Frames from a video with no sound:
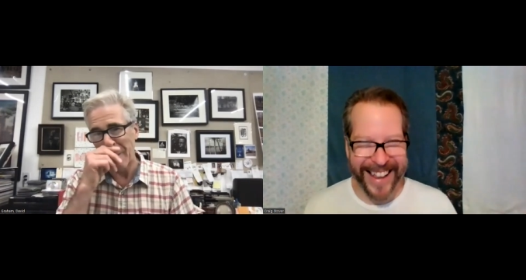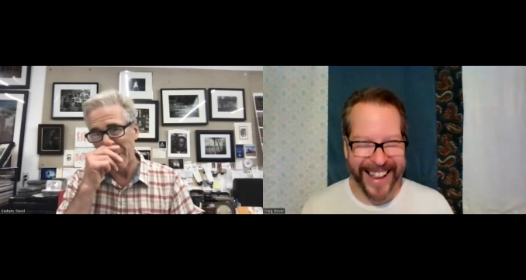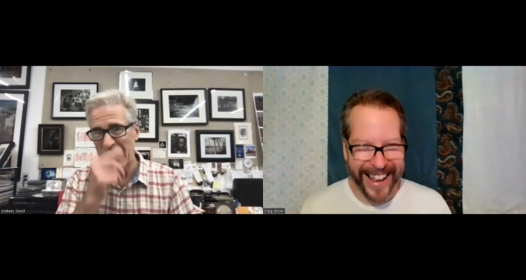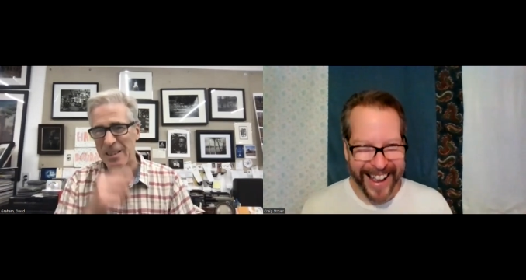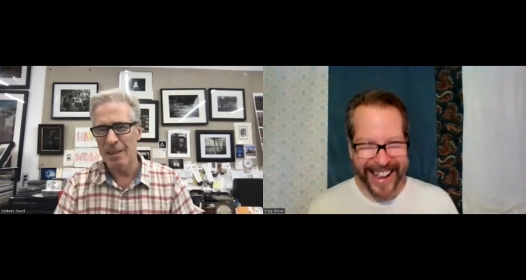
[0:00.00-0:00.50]

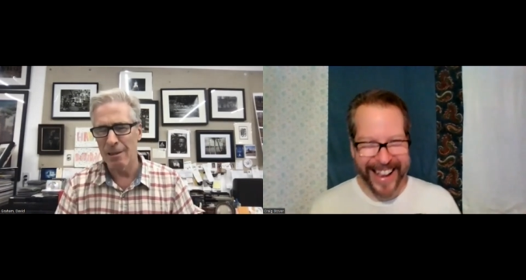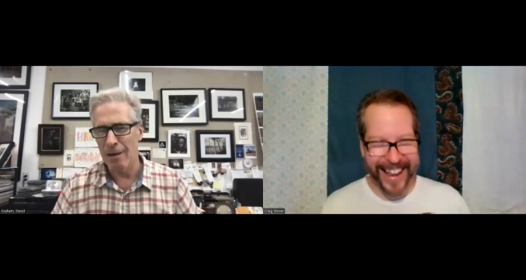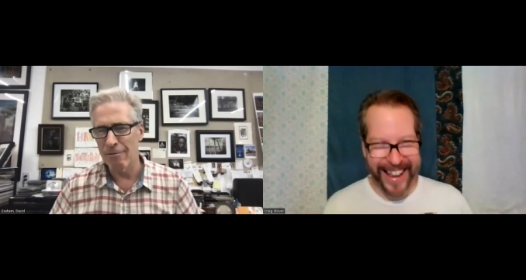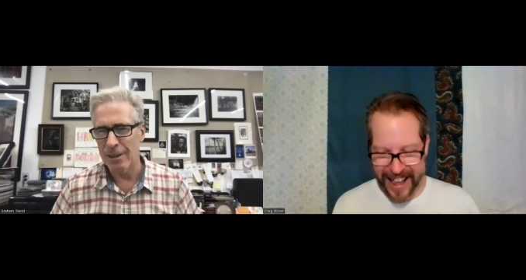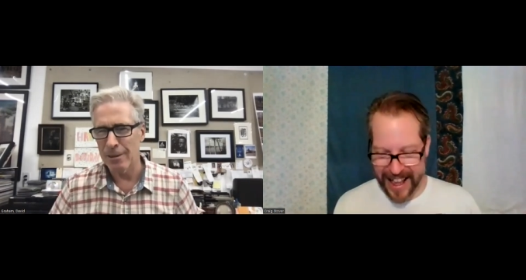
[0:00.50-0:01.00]
Speaker 1: I did
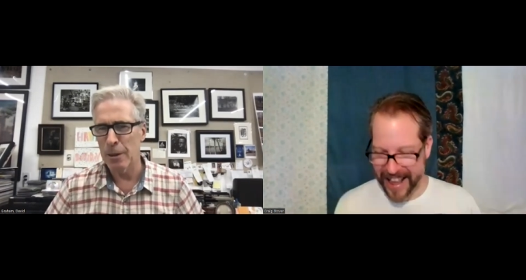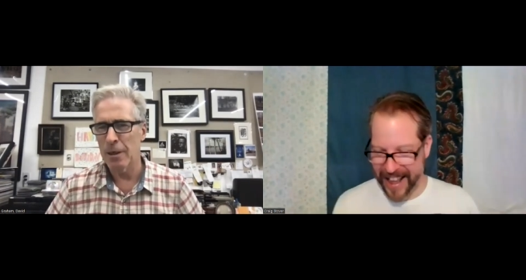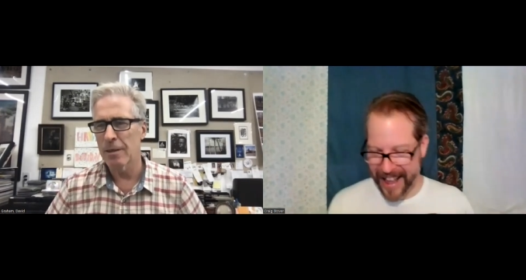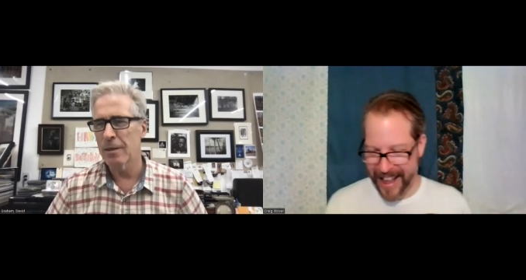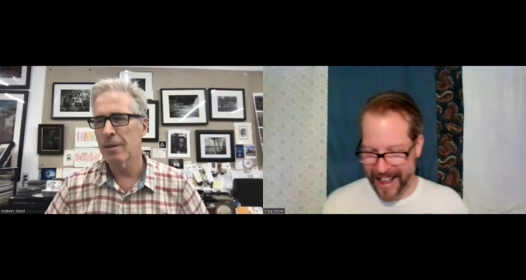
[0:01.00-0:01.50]
love it.
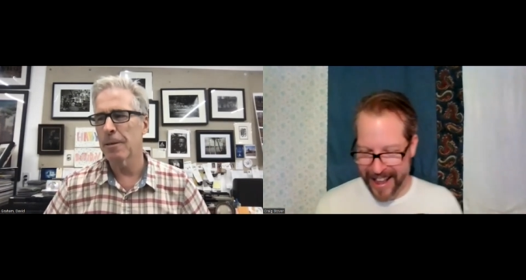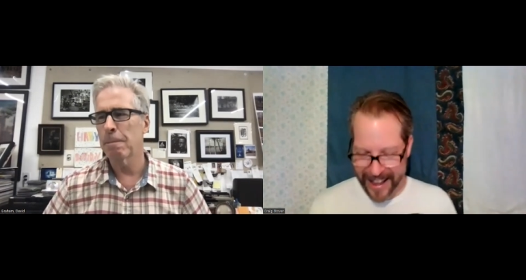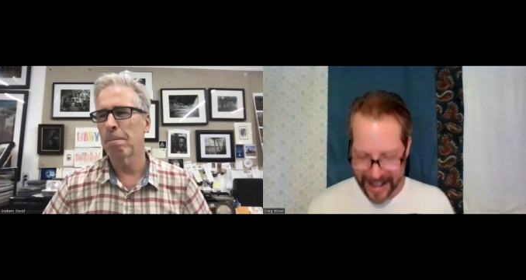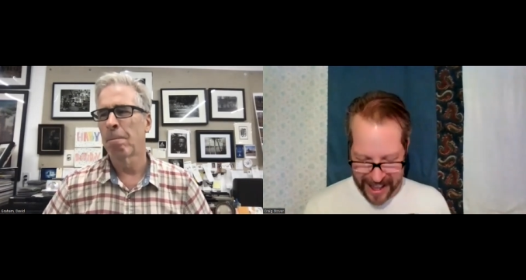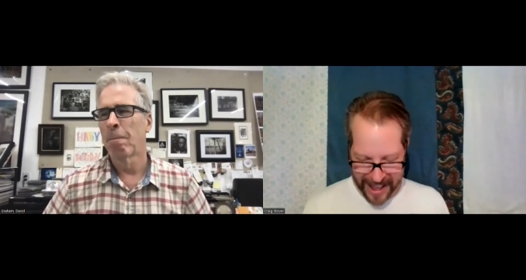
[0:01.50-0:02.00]
And
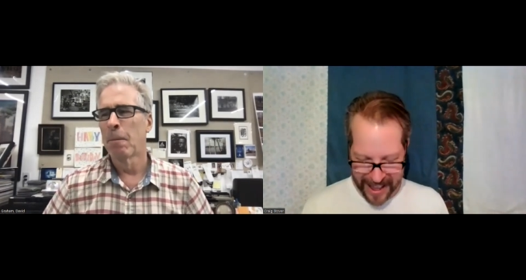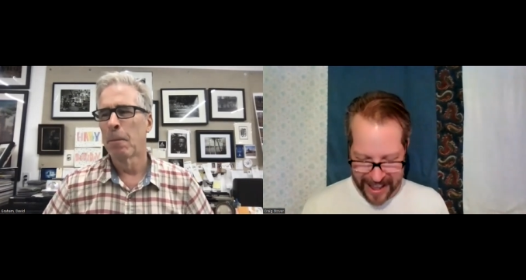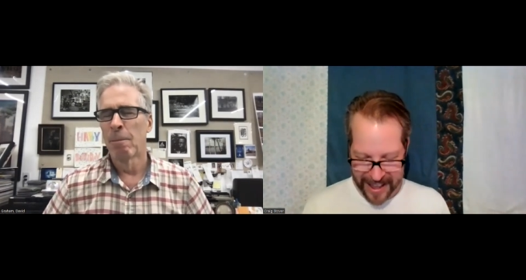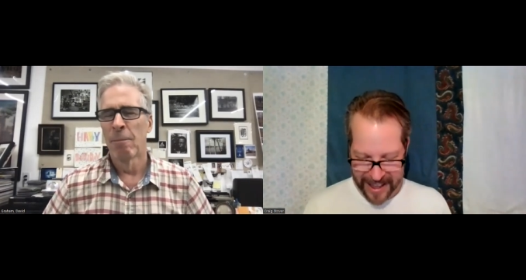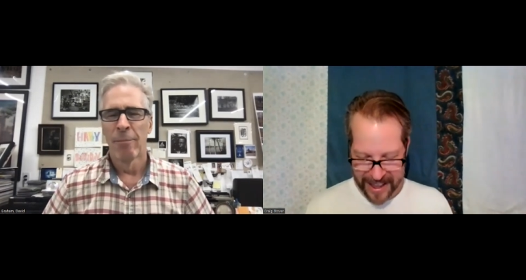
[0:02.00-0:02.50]
um
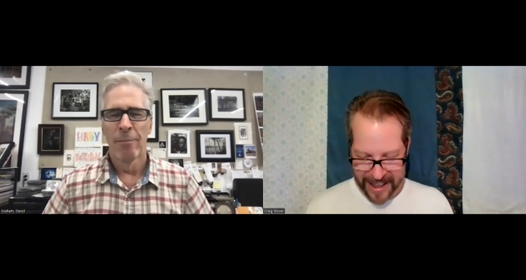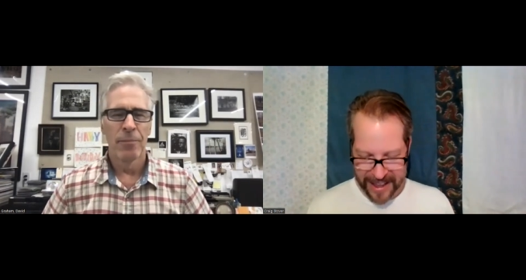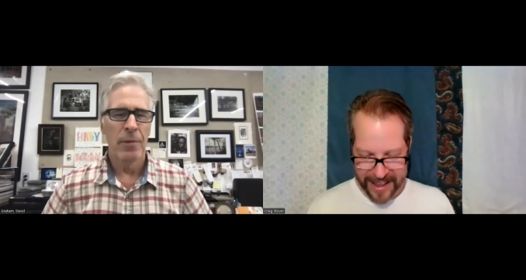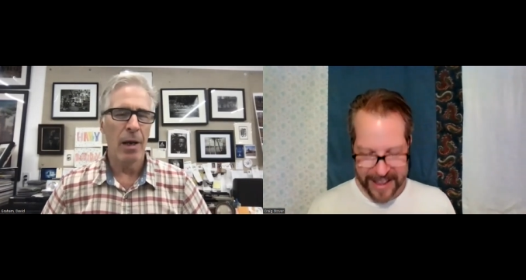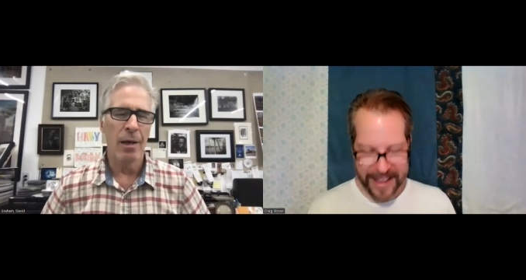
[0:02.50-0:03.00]

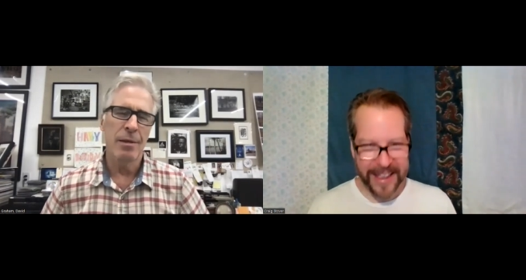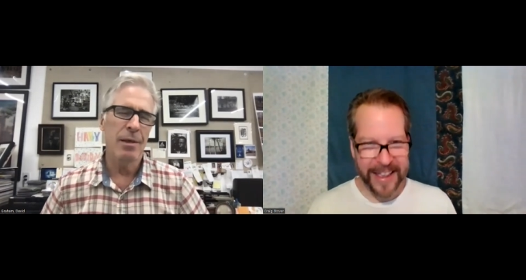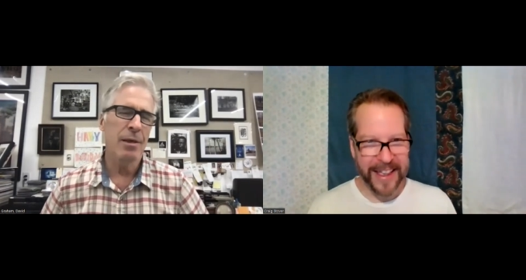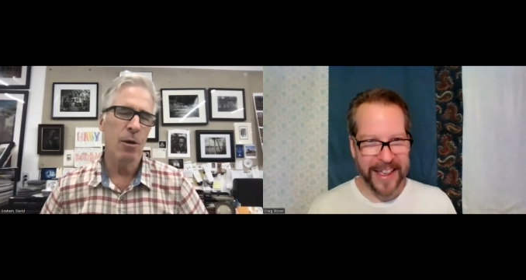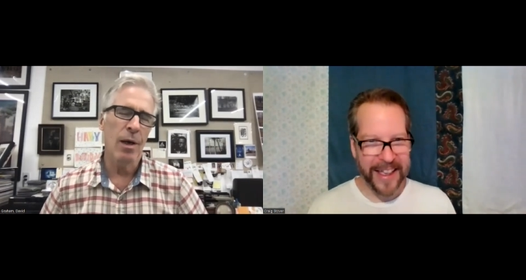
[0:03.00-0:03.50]
I, you
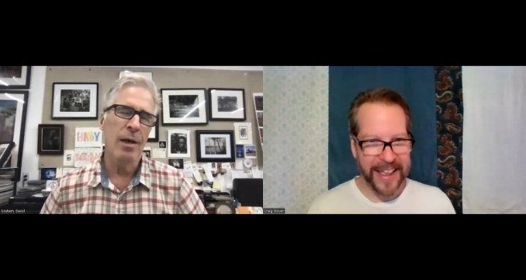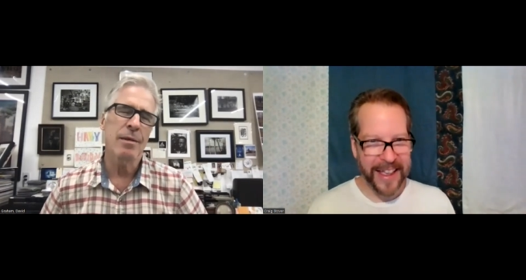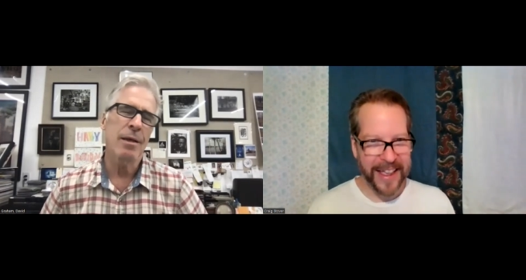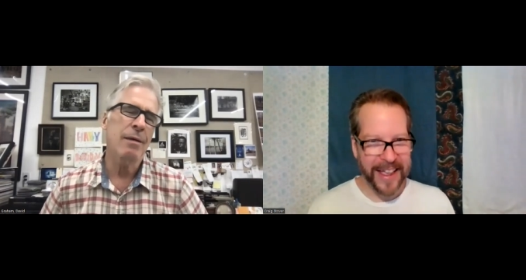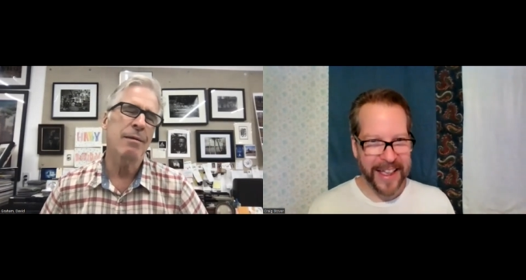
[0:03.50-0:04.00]
know, I, I